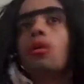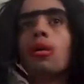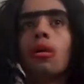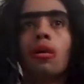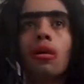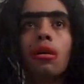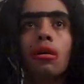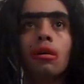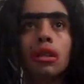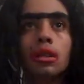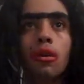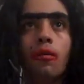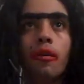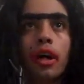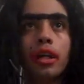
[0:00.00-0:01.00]
Ooh, girl, let's
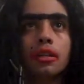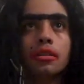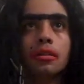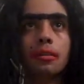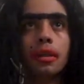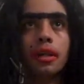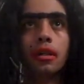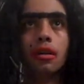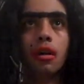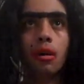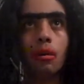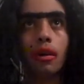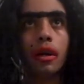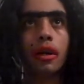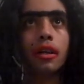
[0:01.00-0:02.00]
go find us a bed,
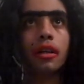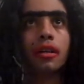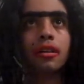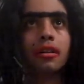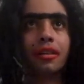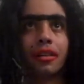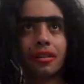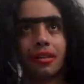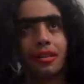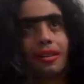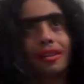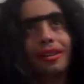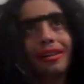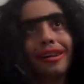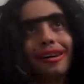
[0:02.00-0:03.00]
alright? I'm
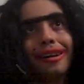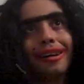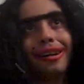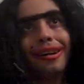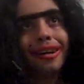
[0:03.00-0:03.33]
a diva.